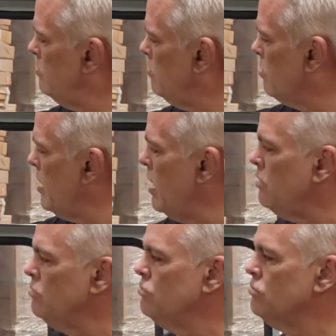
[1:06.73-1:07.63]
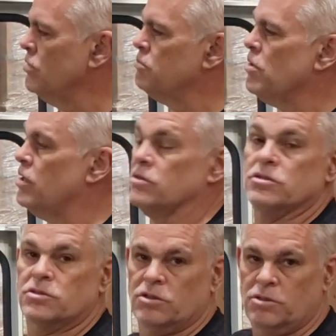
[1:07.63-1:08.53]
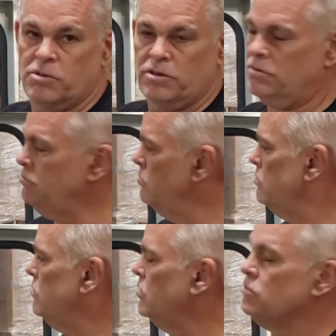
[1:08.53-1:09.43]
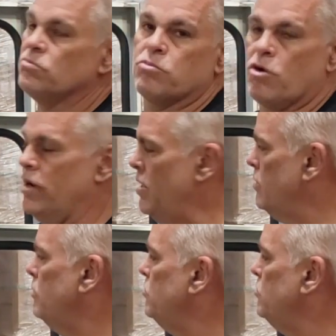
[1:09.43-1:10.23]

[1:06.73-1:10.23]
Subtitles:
or out where the product is going to be brought out.